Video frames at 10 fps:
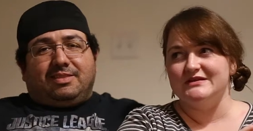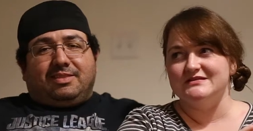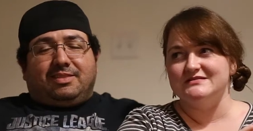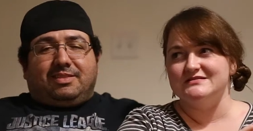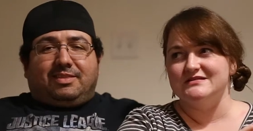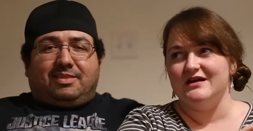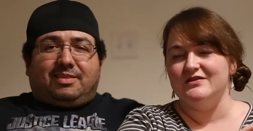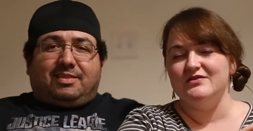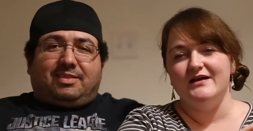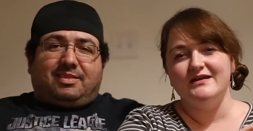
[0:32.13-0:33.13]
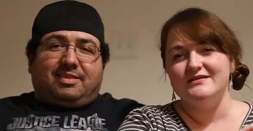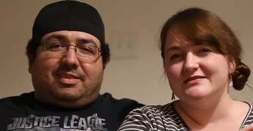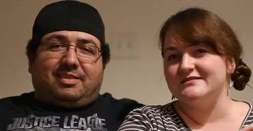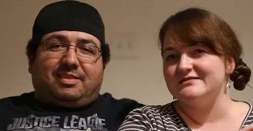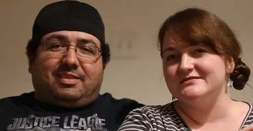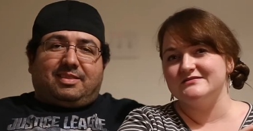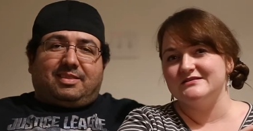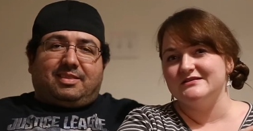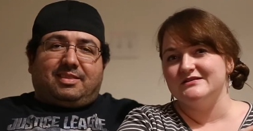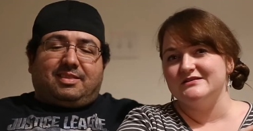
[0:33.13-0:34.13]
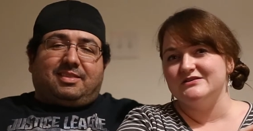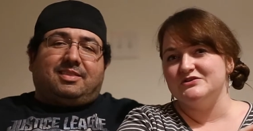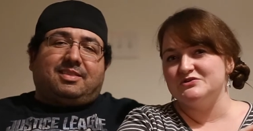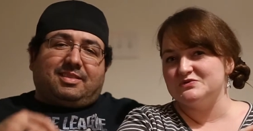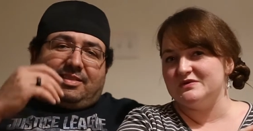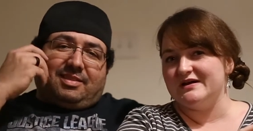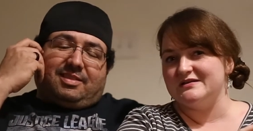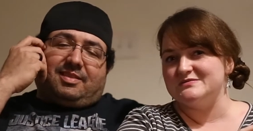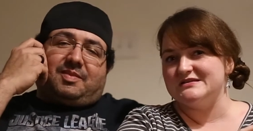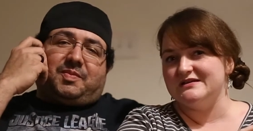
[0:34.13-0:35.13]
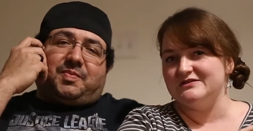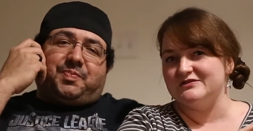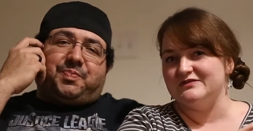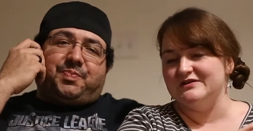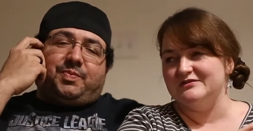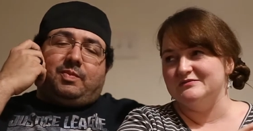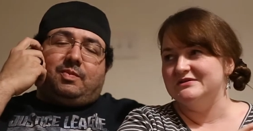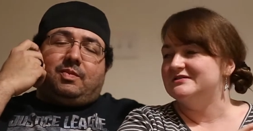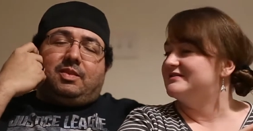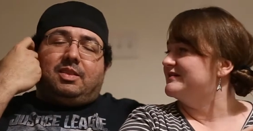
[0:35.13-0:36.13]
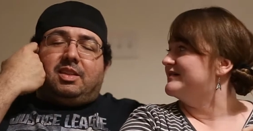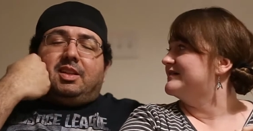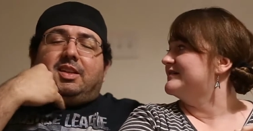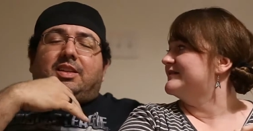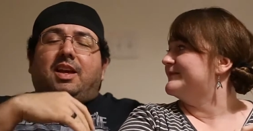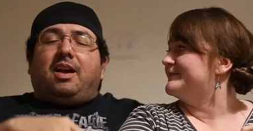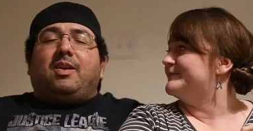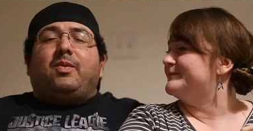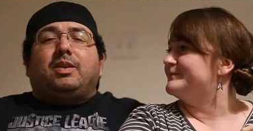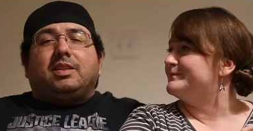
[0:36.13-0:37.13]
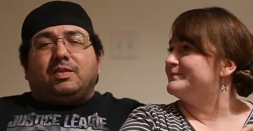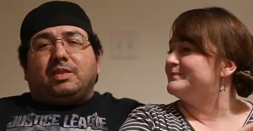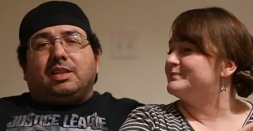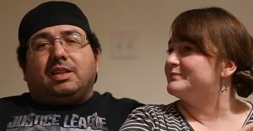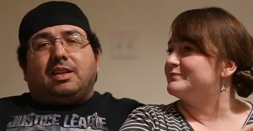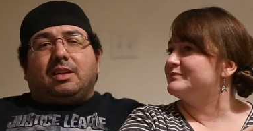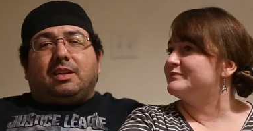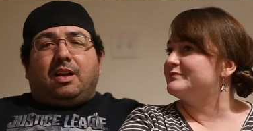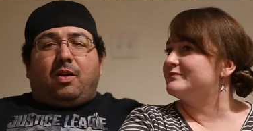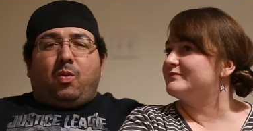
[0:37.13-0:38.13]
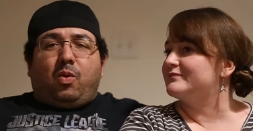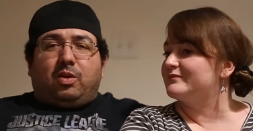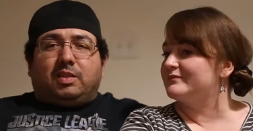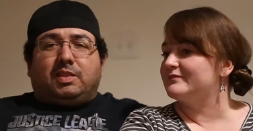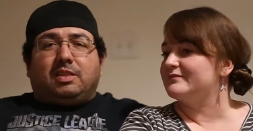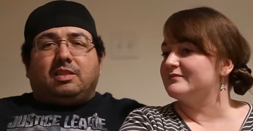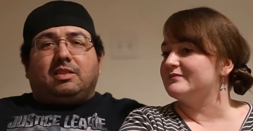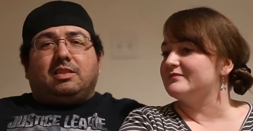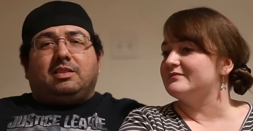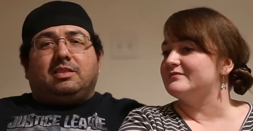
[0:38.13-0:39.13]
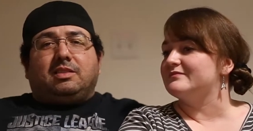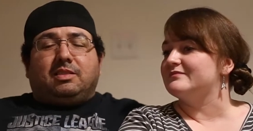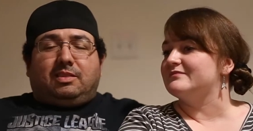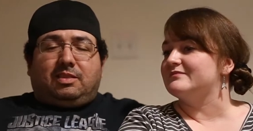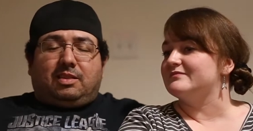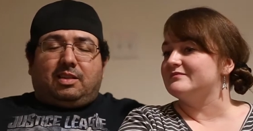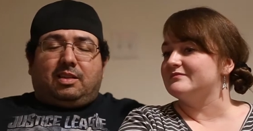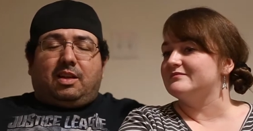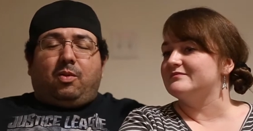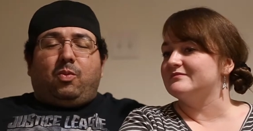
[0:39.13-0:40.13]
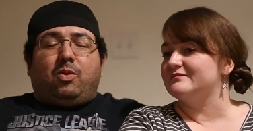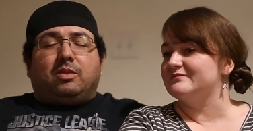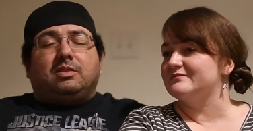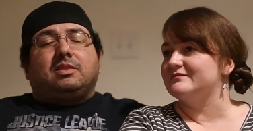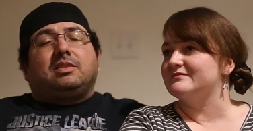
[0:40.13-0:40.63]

Speaker 1: that is unlike the usual Adam Sandler film.
Speaker 2: Yeah, one of the awards season snub.